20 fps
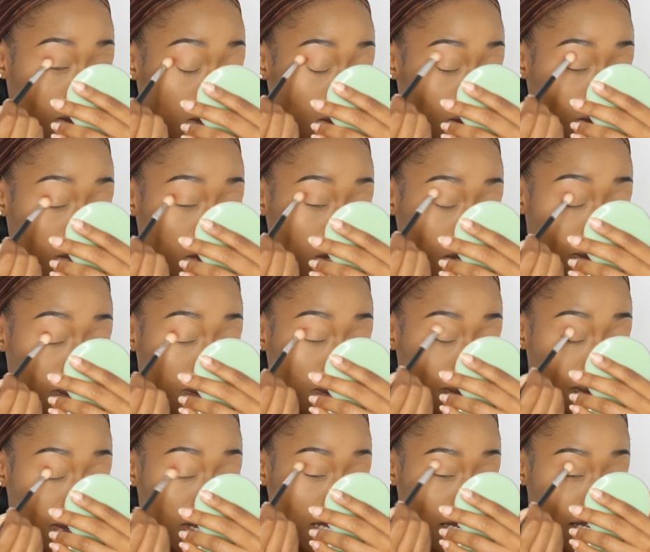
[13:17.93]
I'm going to
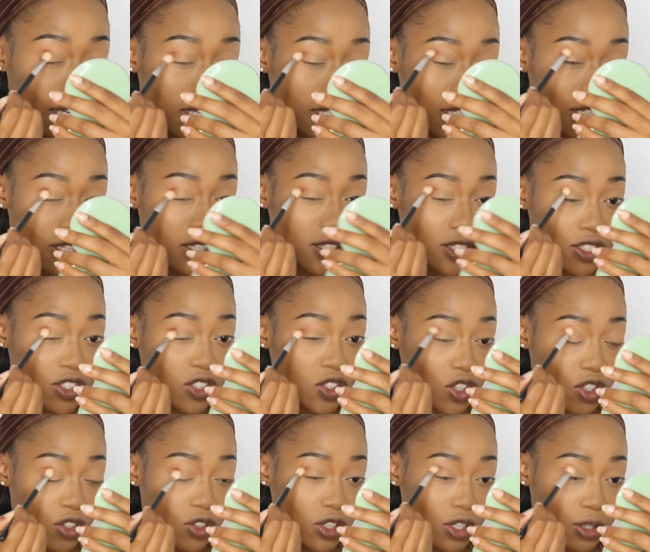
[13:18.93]
blend in
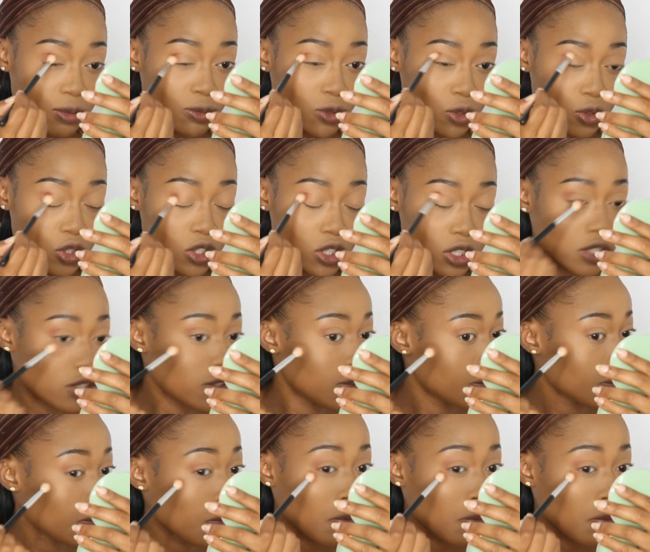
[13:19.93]
circular motion.